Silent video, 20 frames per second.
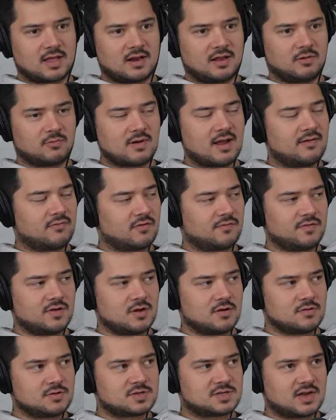getting rave
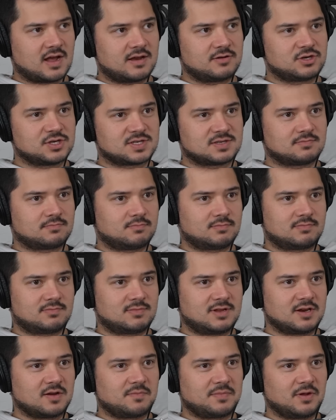reviews. I just
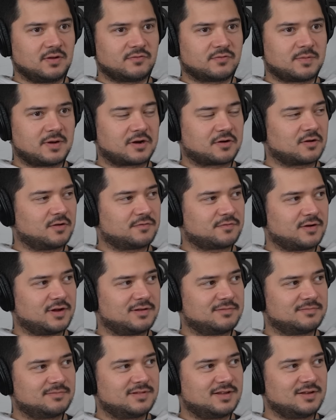did a build for my
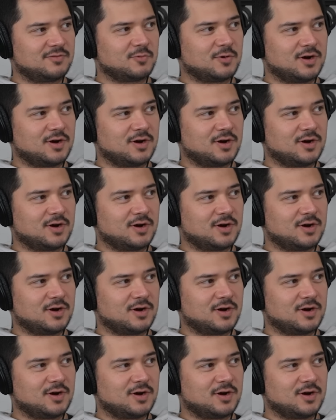girlfriend in